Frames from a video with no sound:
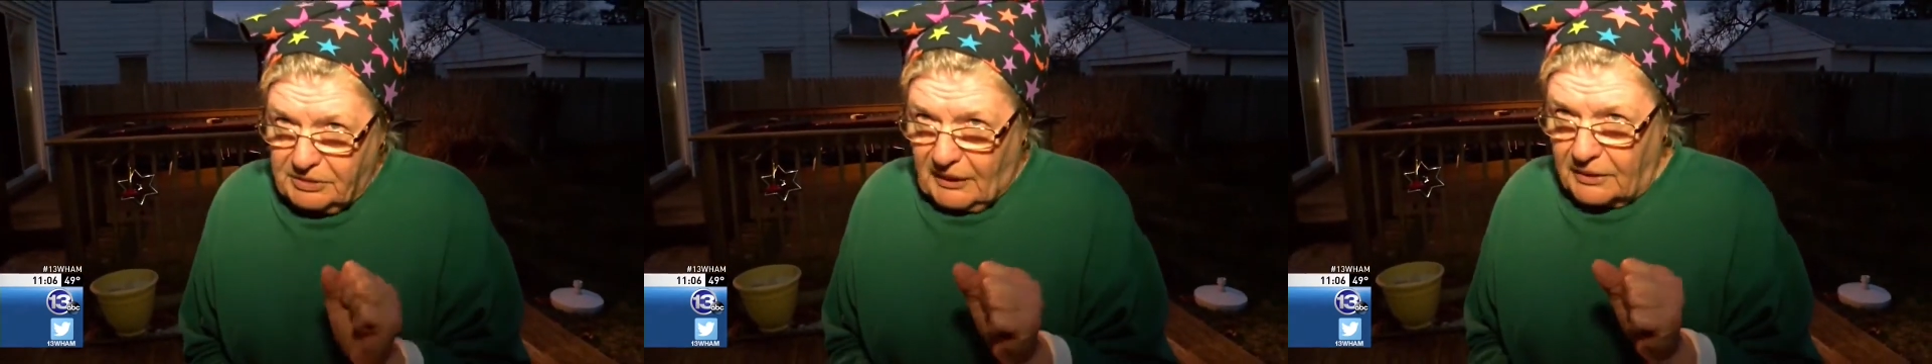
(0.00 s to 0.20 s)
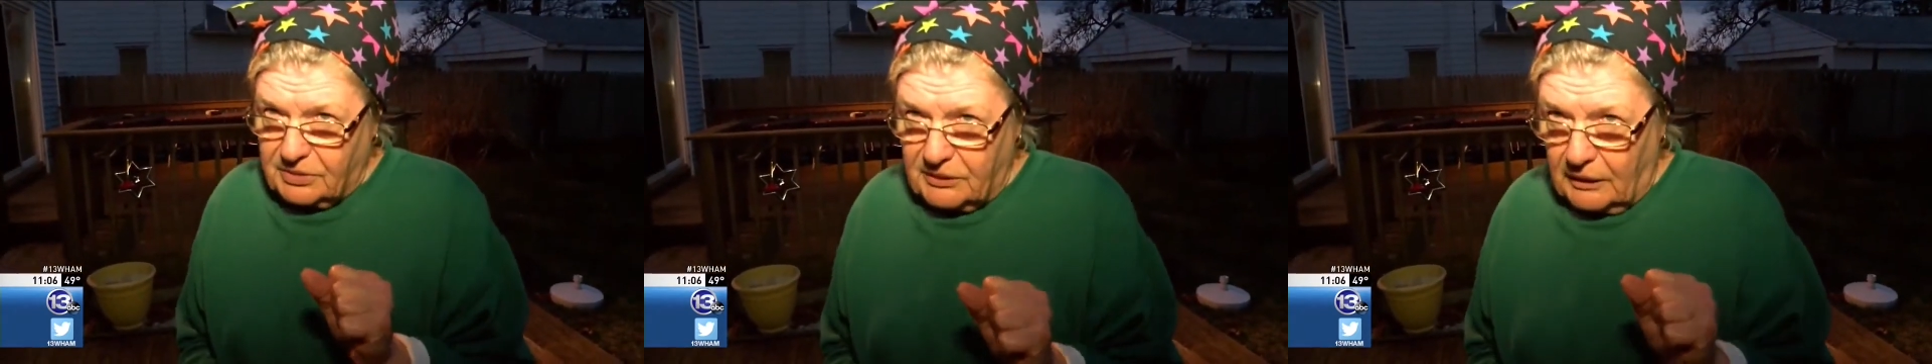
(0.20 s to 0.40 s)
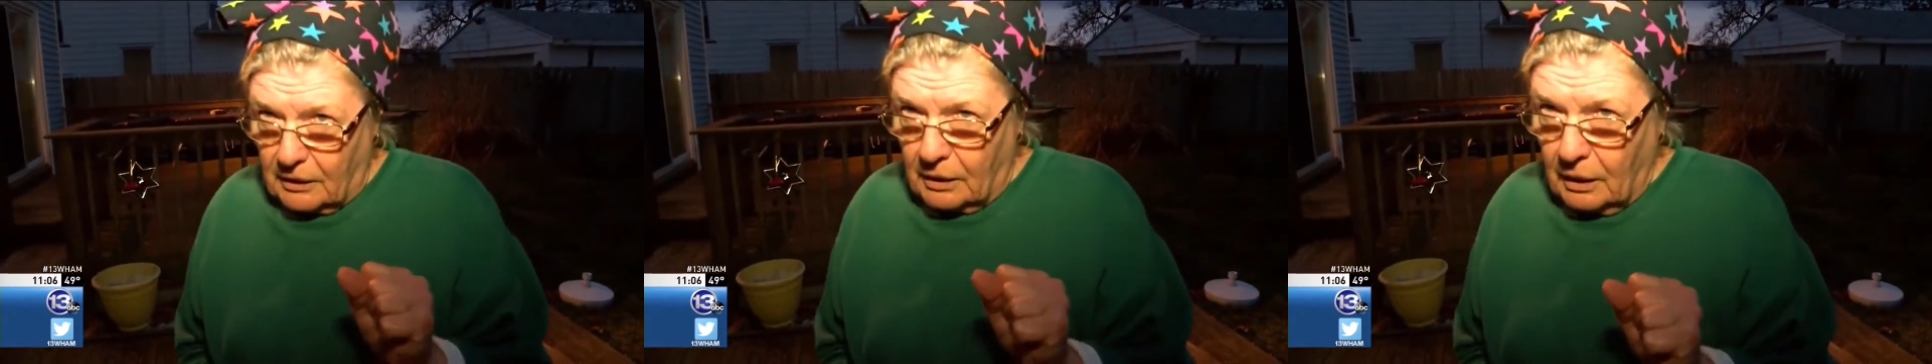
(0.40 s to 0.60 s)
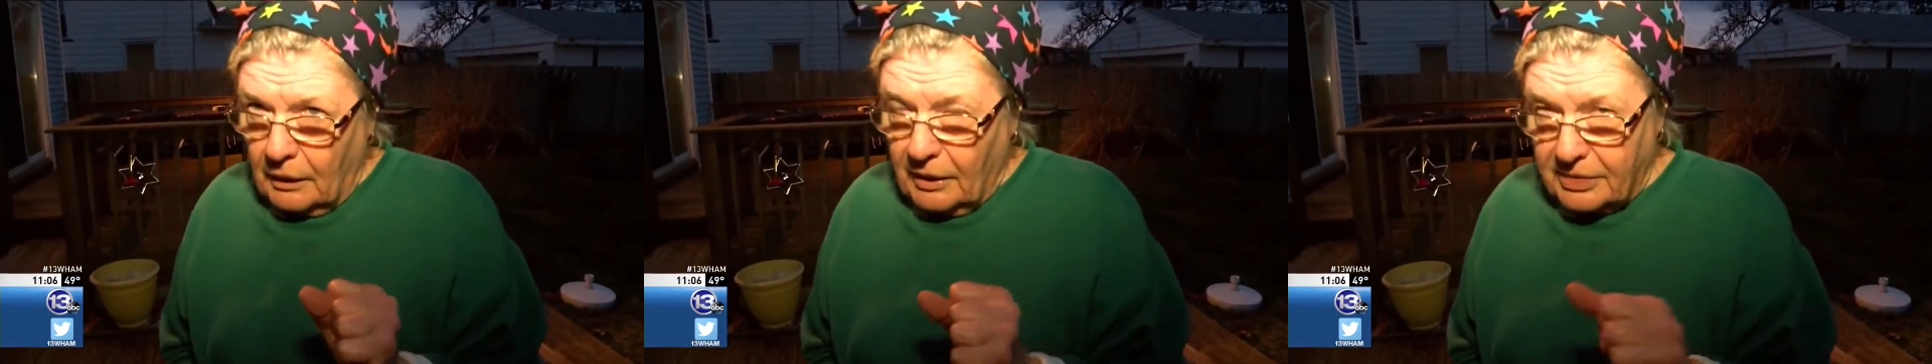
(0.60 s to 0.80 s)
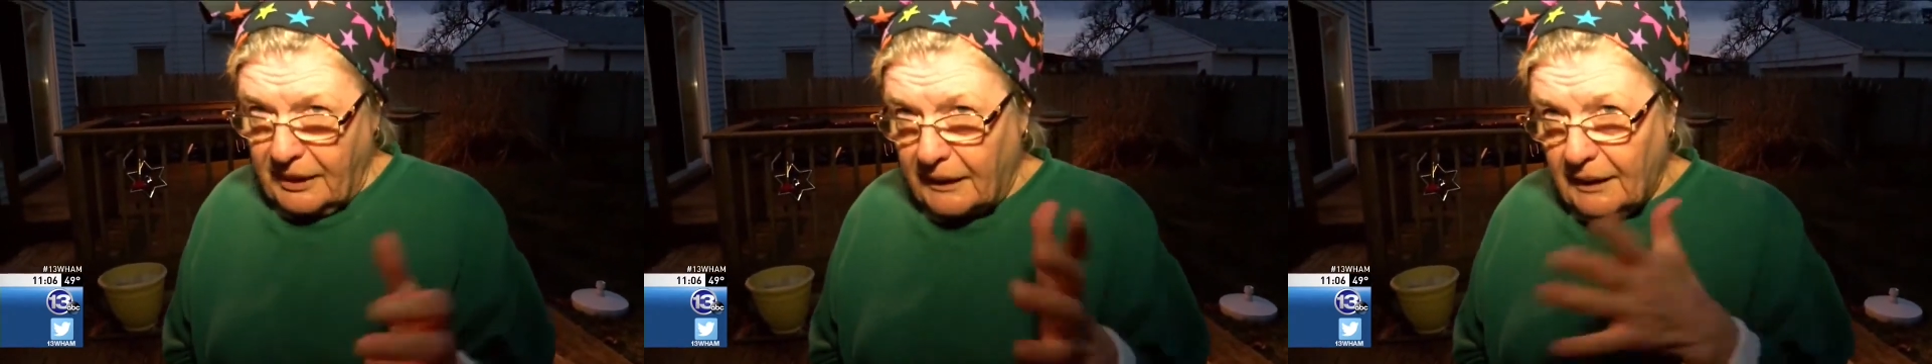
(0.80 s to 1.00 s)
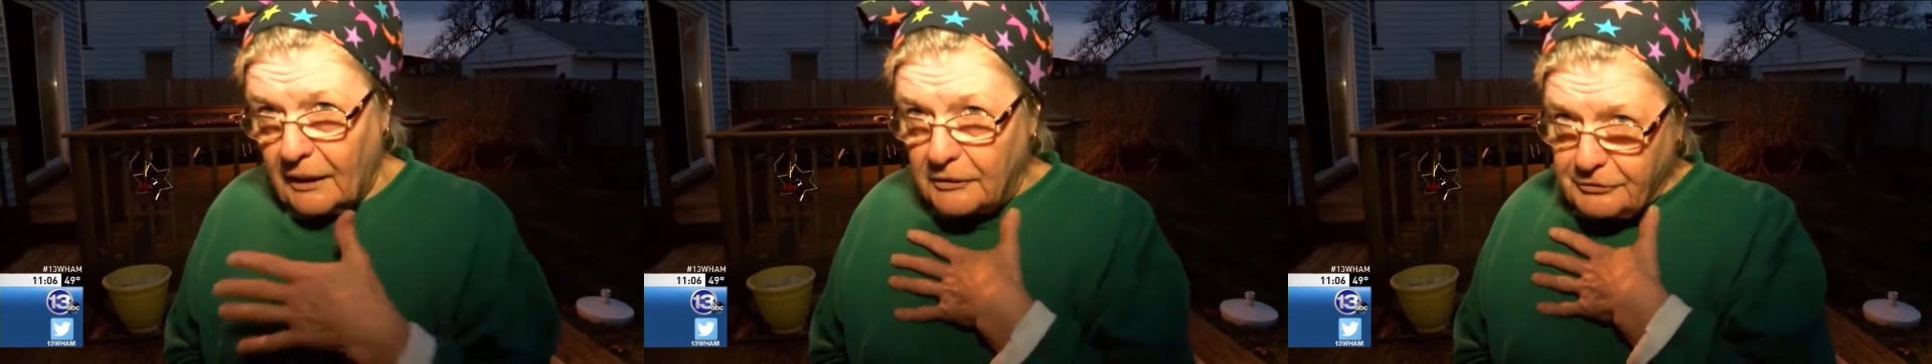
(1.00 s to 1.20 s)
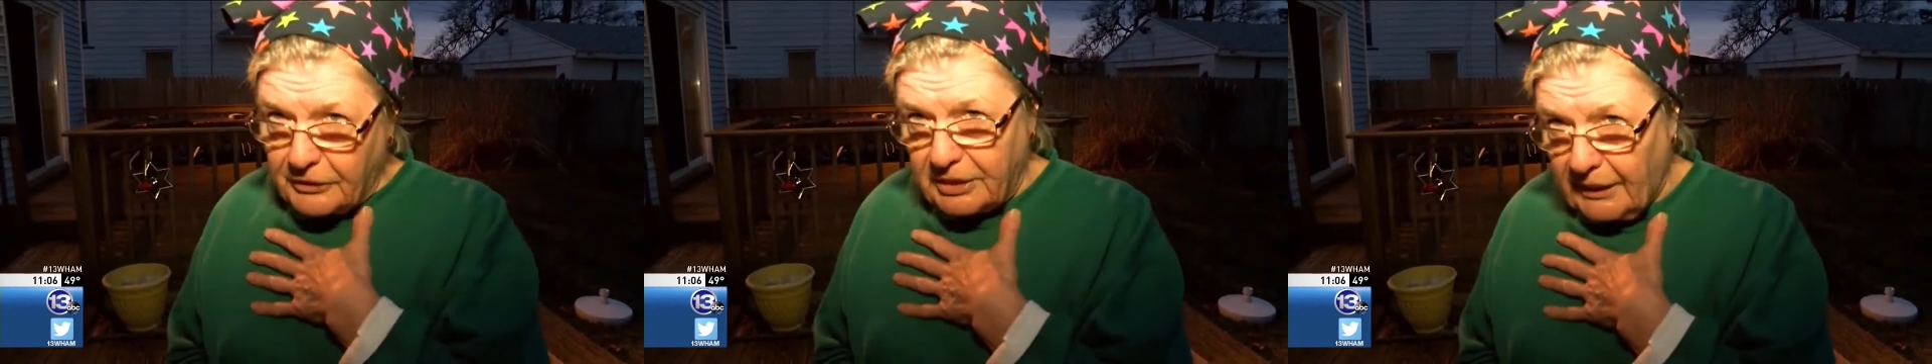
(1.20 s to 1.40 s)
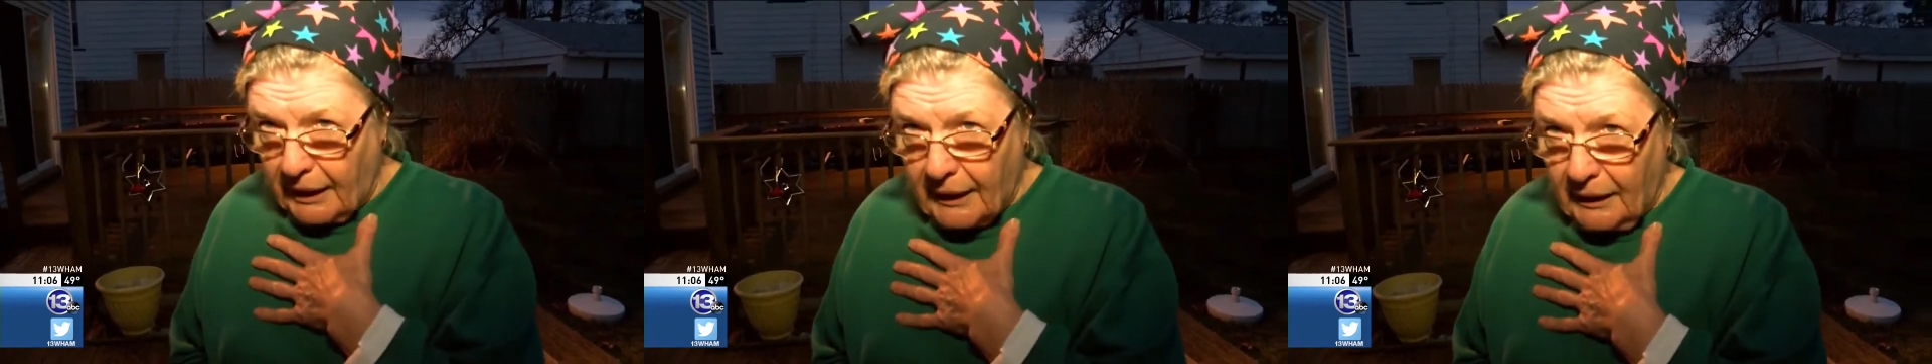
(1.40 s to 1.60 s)
that there. Thank God for the
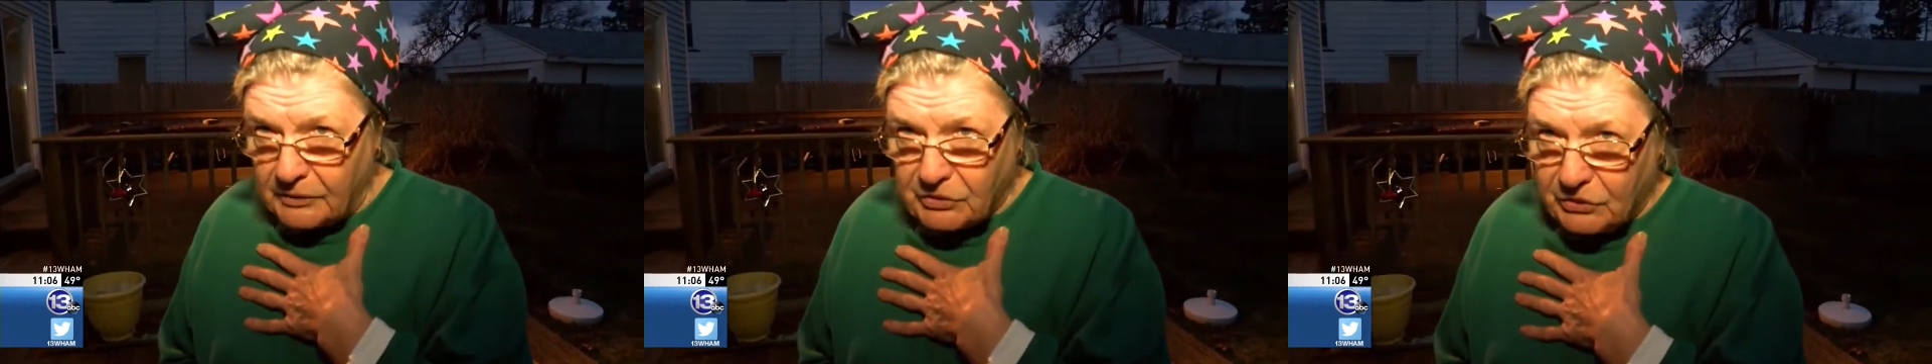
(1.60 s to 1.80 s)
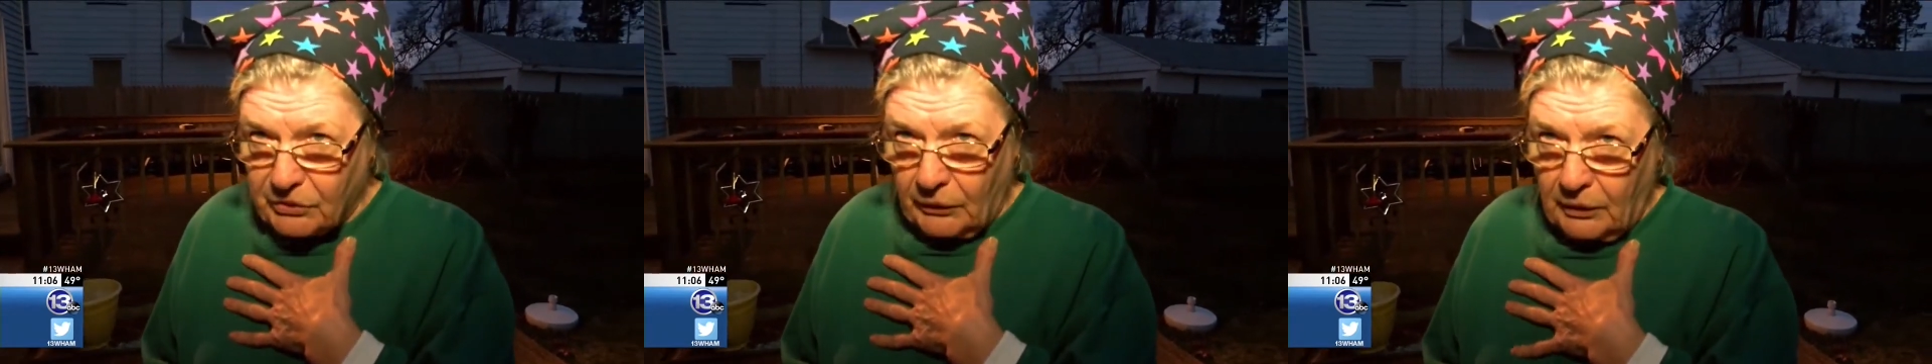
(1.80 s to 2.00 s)
cats.